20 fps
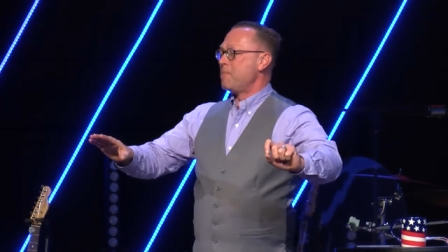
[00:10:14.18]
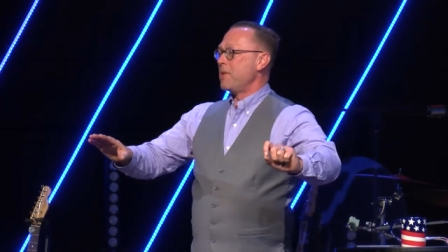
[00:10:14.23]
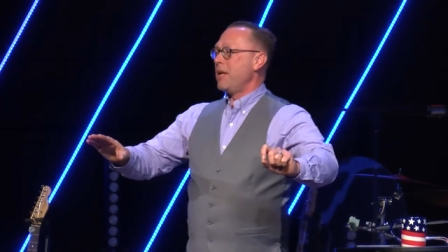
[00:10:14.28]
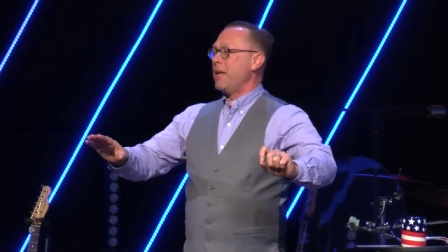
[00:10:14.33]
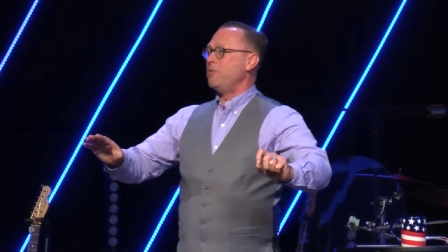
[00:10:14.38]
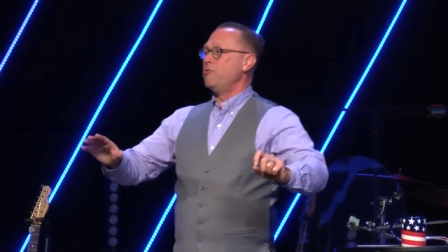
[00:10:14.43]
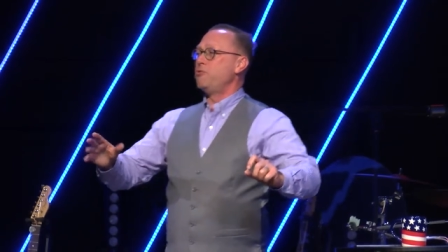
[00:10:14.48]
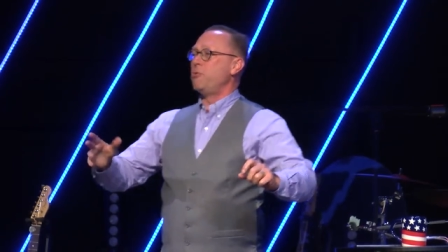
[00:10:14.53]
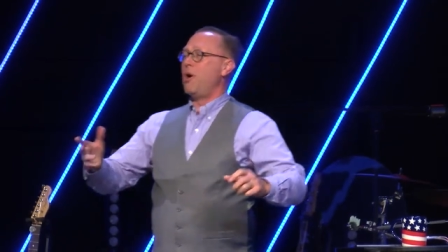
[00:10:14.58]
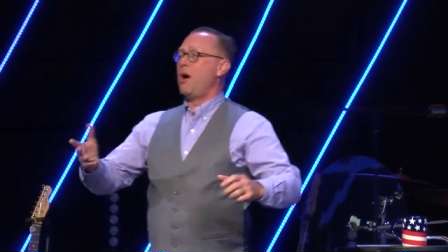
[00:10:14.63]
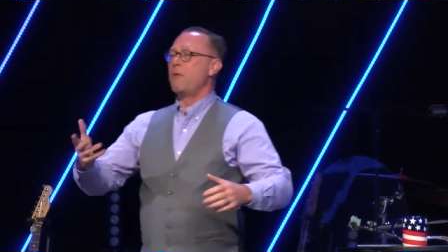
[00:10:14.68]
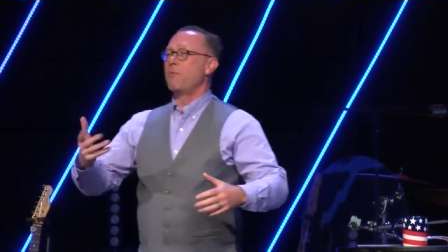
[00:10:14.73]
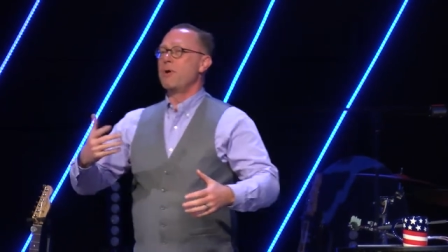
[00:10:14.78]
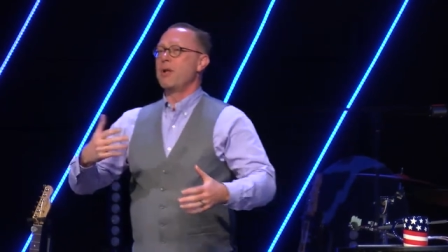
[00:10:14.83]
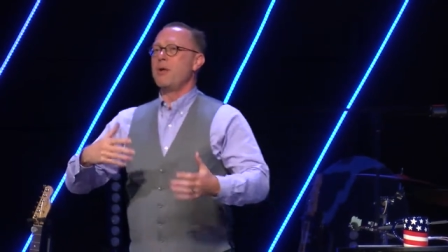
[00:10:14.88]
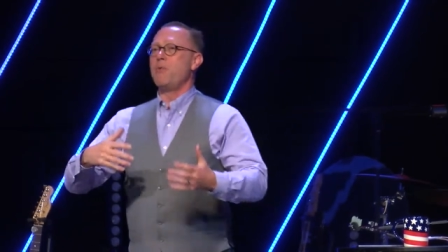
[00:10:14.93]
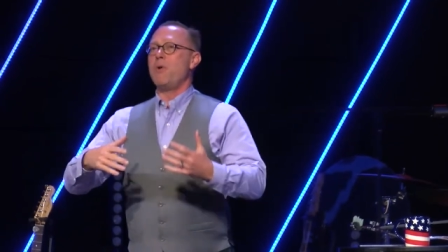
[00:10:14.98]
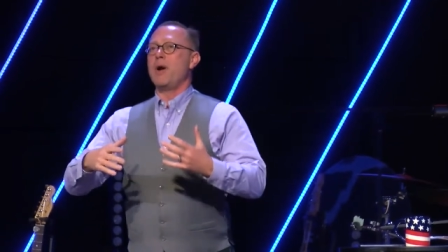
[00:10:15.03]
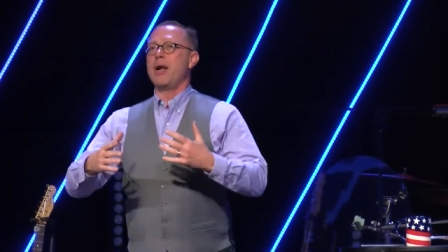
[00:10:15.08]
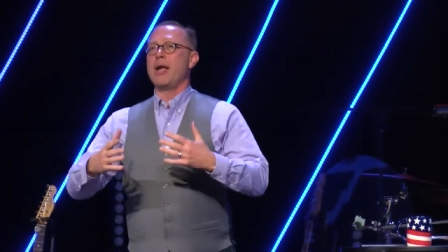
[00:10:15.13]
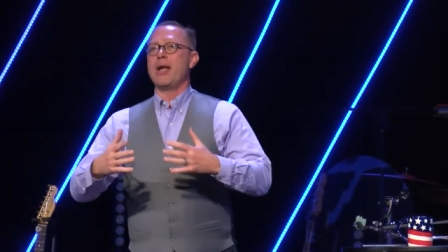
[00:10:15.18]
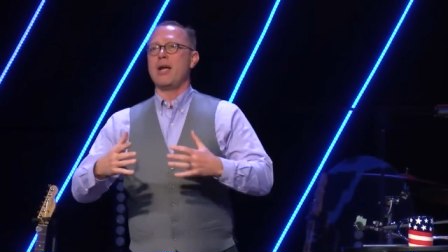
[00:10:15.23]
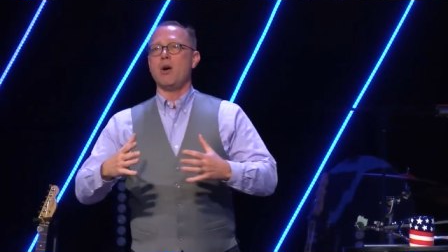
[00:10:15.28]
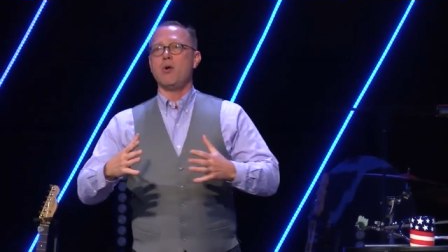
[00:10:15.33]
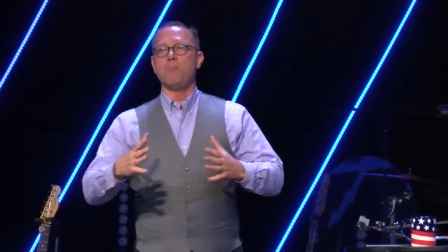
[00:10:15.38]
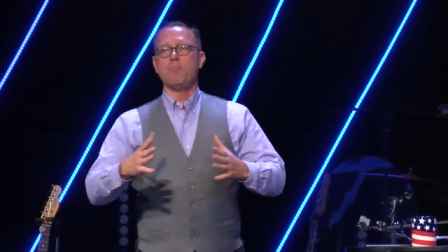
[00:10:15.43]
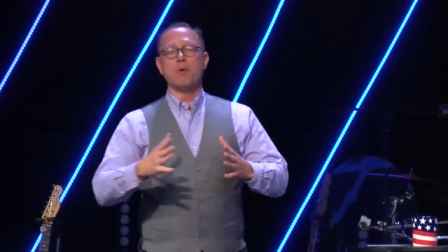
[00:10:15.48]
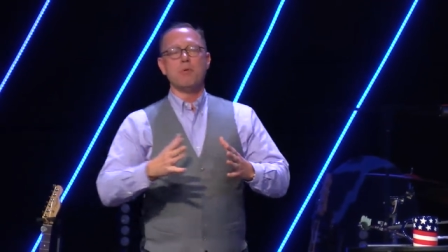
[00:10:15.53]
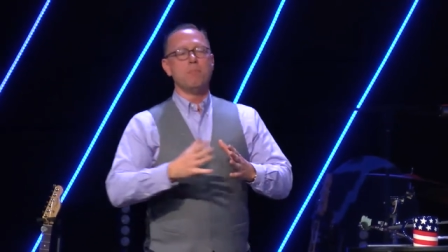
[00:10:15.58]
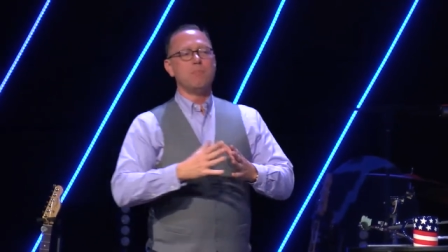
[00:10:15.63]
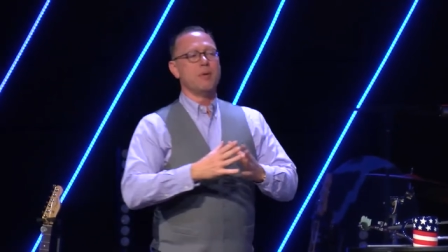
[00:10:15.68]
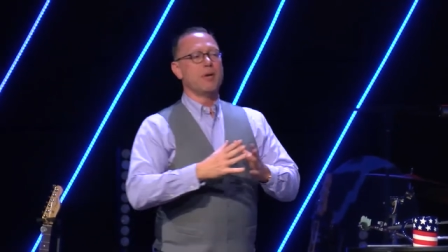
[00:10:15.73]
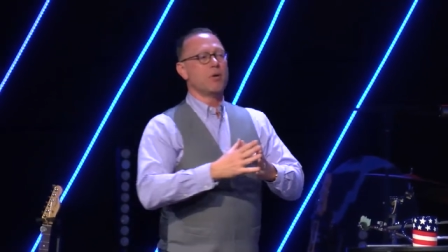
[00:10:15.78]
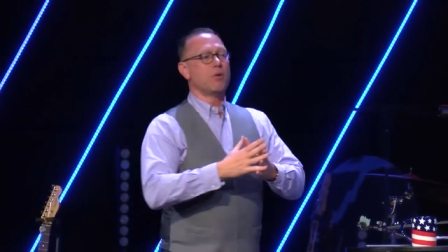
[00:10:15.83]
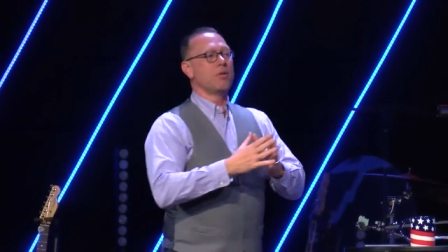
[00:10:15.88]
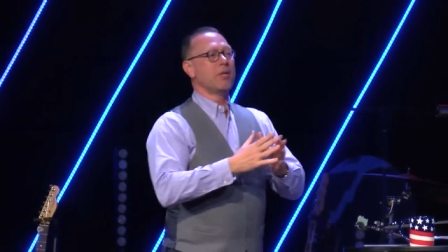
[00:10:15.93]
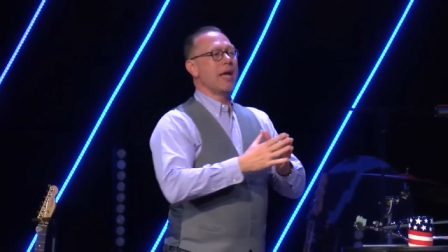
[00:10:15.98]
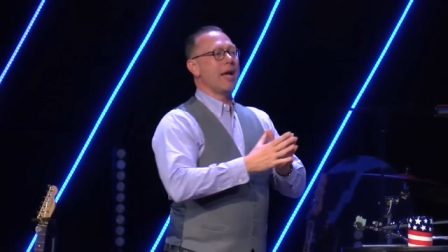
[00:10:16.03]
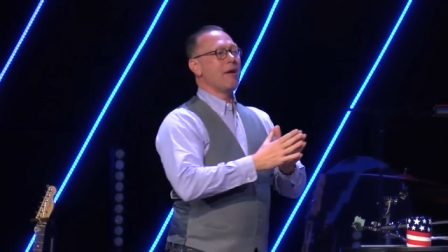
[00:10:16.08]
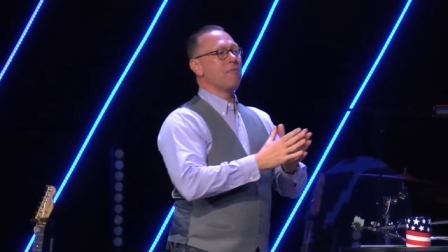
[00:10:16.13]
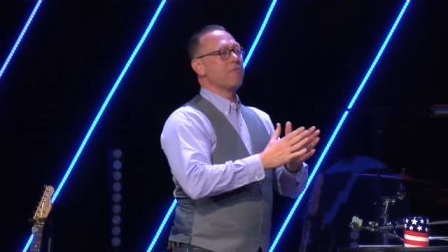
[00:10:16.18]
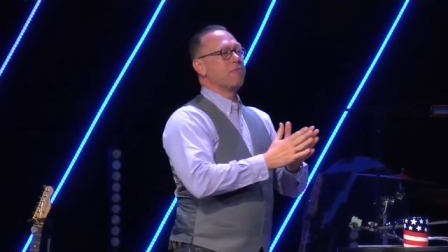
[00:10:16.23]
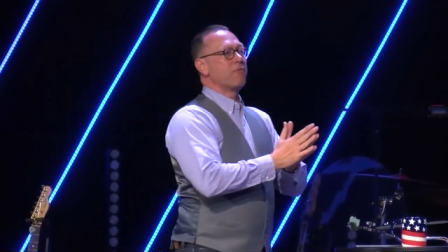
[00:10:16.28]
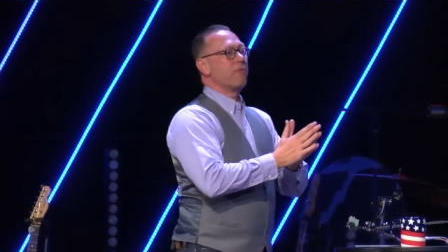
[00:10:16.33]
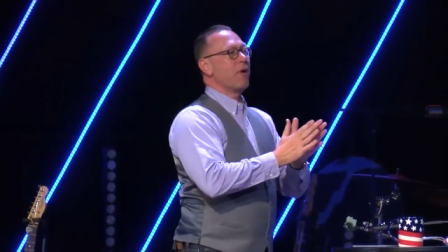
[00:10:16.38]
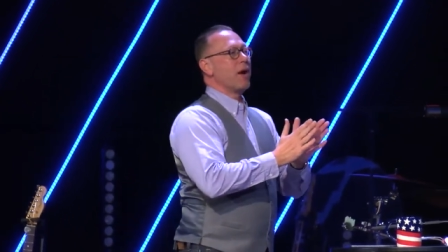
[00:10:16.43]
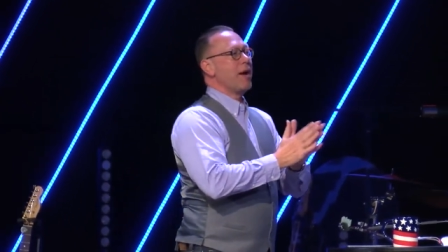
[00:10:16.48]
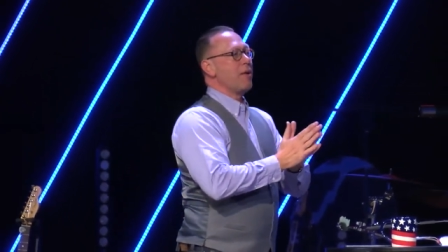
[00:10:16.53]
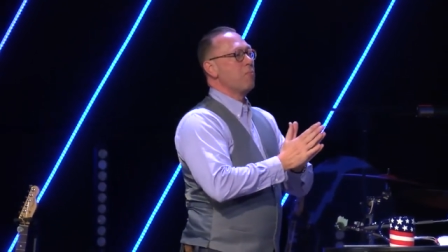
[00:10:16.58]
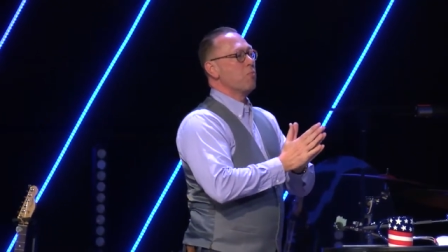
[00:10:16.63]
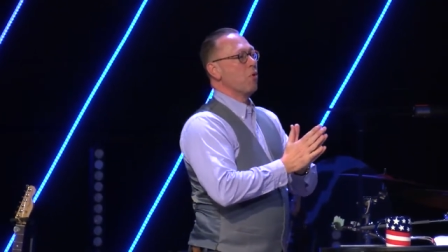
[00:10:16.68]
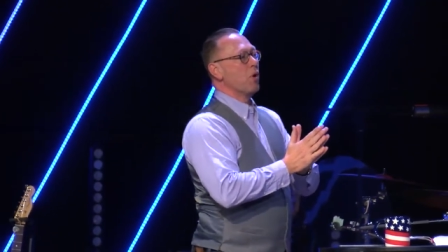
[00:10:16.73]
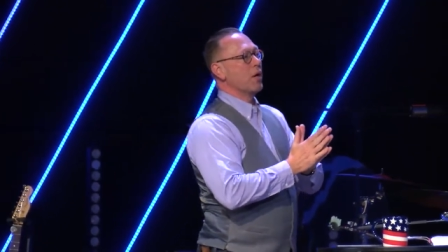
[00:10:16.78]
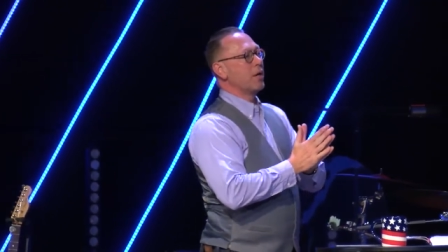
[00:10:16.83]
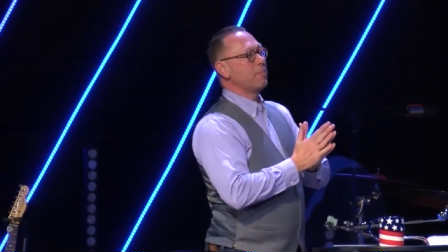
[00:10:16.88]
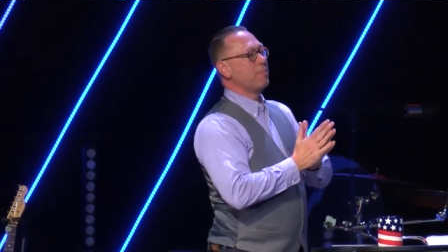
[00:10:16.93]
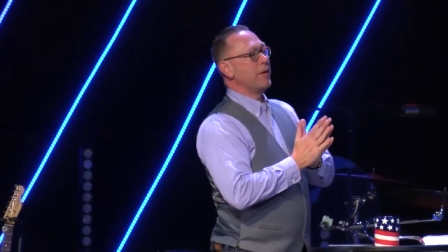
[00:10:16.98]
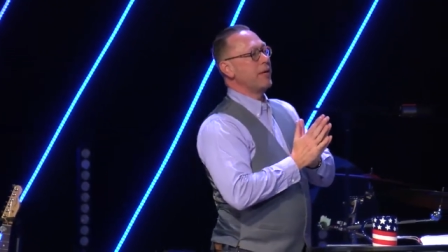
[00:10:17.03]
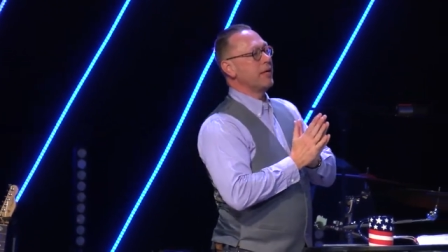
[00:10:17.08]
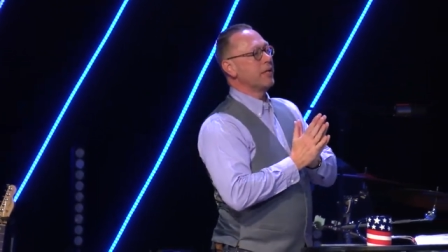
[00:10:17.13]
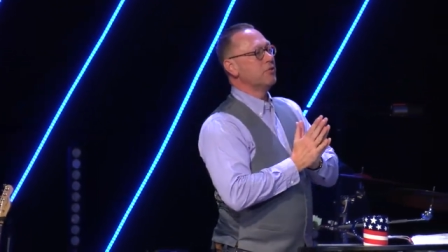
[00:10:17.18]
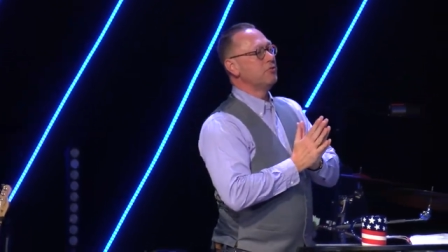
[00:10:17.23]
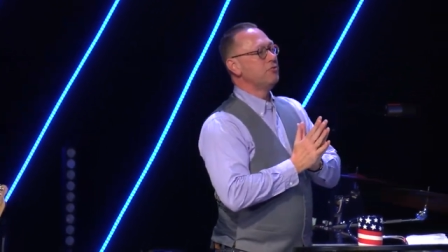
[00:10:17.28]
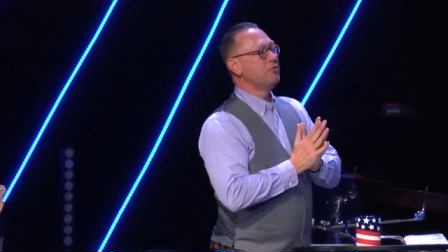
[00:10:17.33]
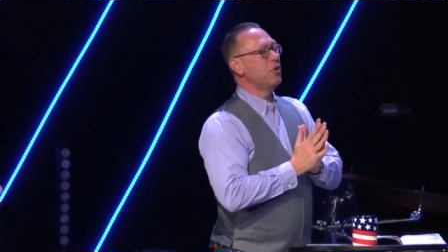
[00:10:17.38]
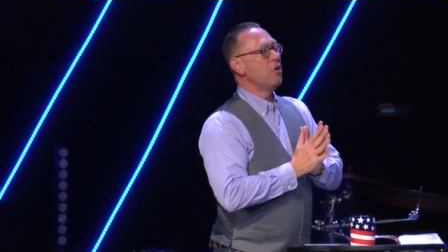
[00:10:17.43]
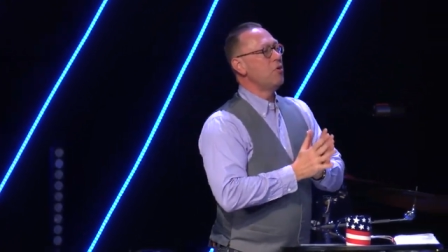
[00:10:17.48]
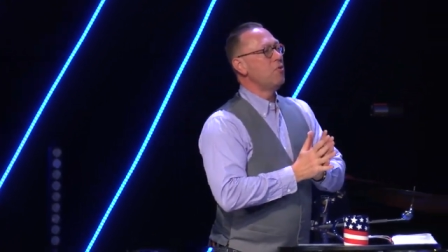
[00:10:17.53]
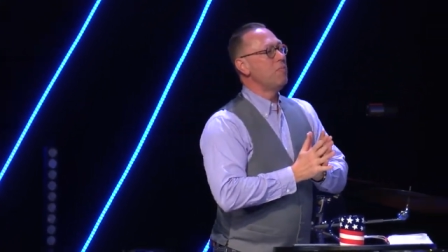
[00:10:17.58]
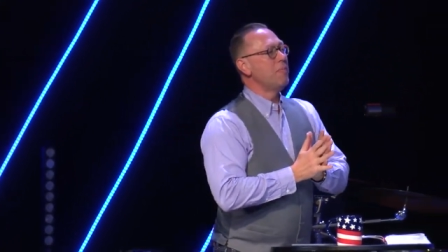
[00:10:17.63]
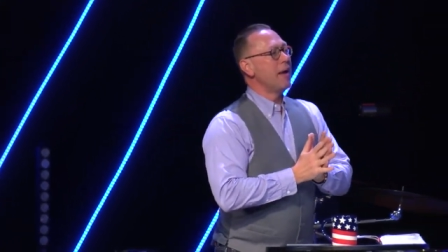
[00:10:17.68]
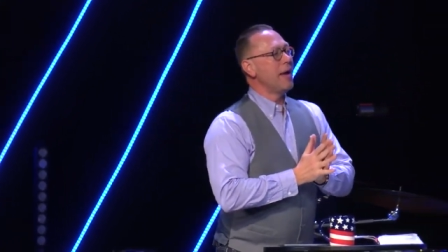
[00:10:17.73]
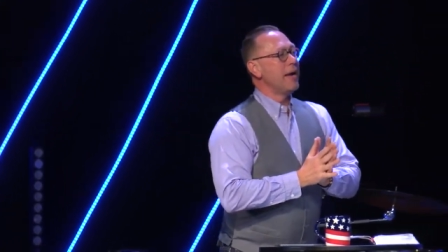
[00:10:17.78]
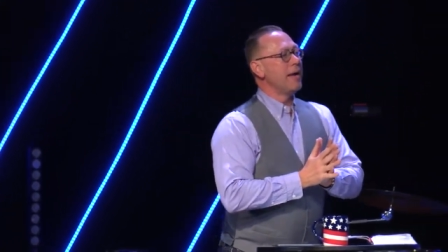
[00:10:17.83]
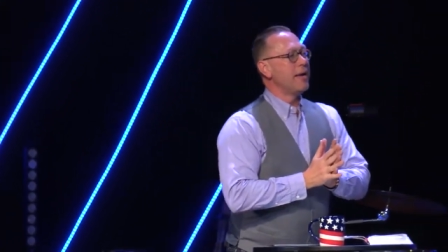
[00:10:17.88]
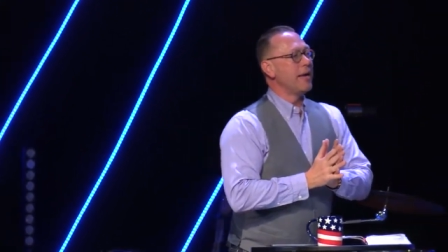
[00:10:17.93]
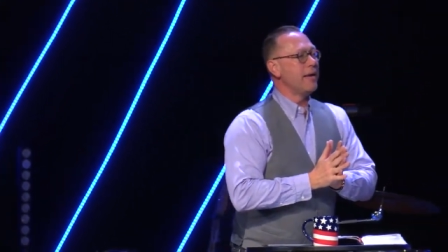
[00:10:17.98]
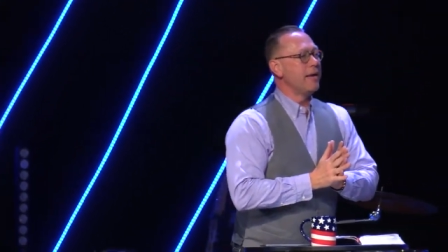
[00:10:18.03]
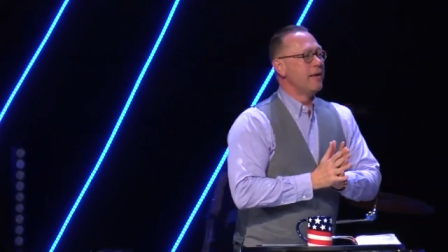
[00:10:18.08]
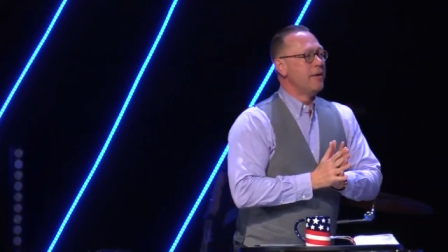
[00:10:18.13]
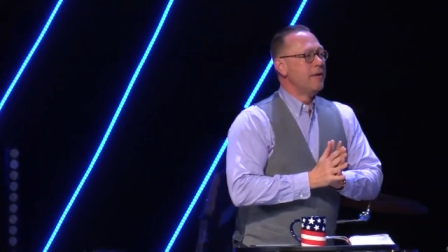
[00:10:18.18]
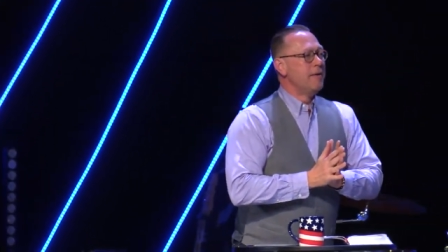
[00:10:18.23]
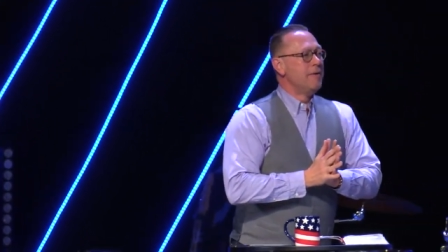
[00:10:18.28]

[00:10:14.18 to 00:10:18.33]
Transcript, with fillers: And so I really want to help you build that framework because so many,